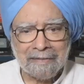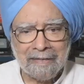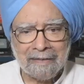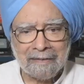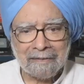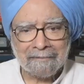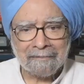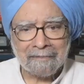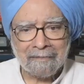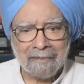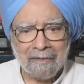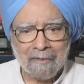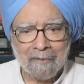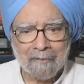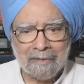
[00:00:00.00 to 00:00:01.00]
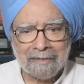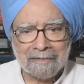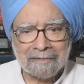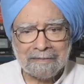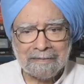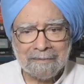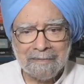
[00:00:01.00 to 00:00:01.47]
There
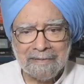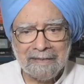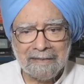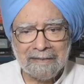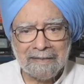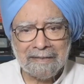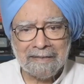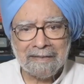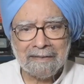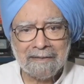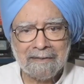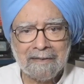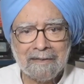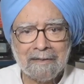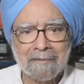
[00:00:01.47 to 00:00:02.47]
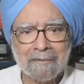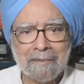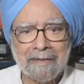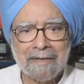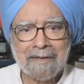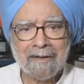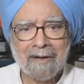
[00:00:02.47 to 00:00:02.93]
will similarly
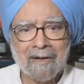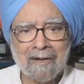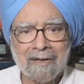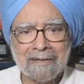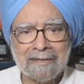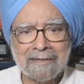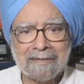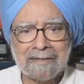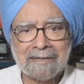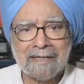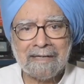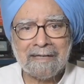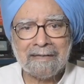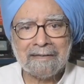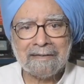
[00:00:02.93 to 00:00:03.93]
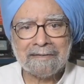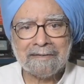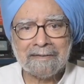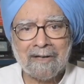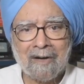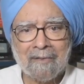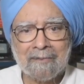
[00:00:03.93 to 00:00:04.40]
be large-scale
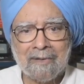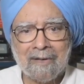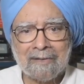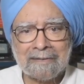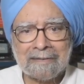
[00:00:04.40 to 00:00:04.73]
job